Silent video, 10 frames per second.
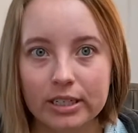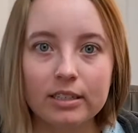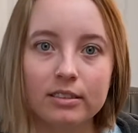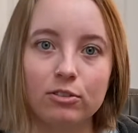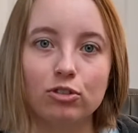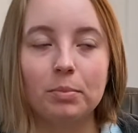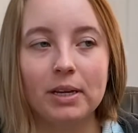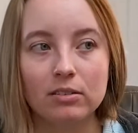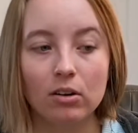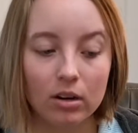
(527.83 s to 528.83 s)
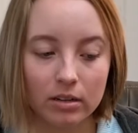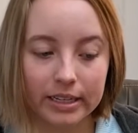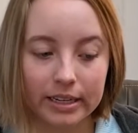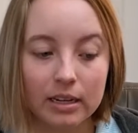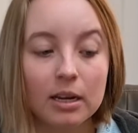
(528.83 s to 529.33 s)
He doesn't just pace all
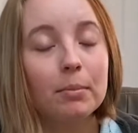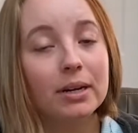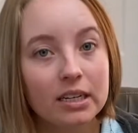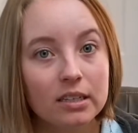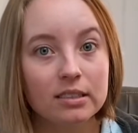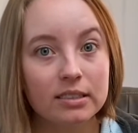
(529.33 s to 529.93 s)
day, but he does a